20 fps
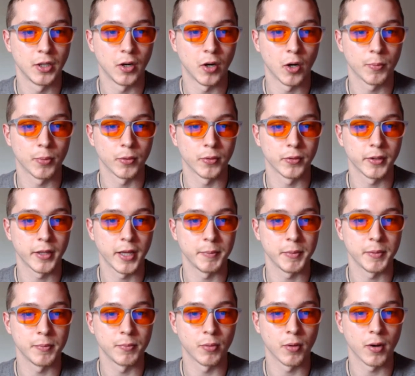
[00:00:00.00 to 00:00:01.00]
Heartburn
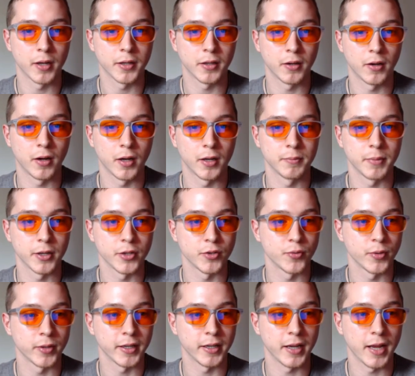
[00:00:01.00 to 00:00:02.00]
can be brought on by
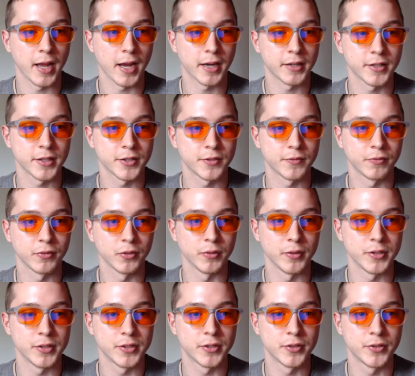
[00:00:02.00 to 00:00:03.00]
drinking excess
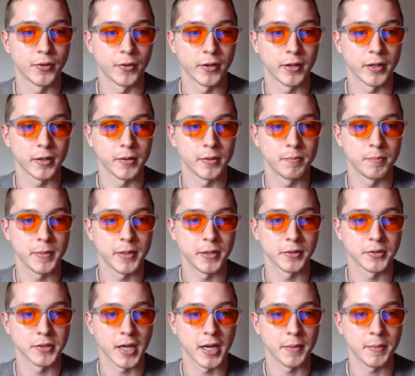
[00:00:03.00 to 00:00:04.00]
fluids during
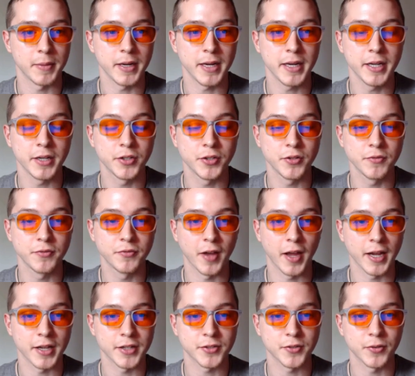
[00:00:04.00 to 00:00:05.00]
mealtime, eating too
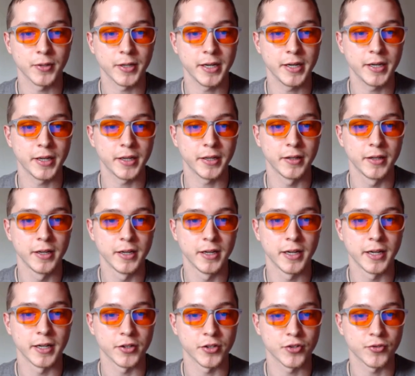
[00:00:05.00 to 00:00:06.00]
fast, or eating
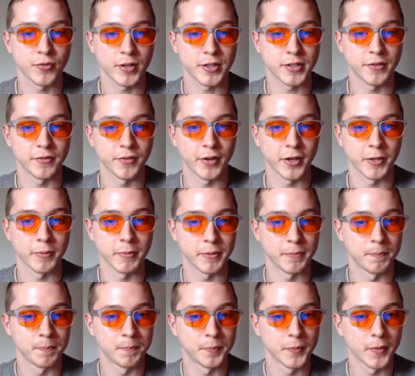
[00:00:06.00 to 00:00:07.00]
in a stressed environment.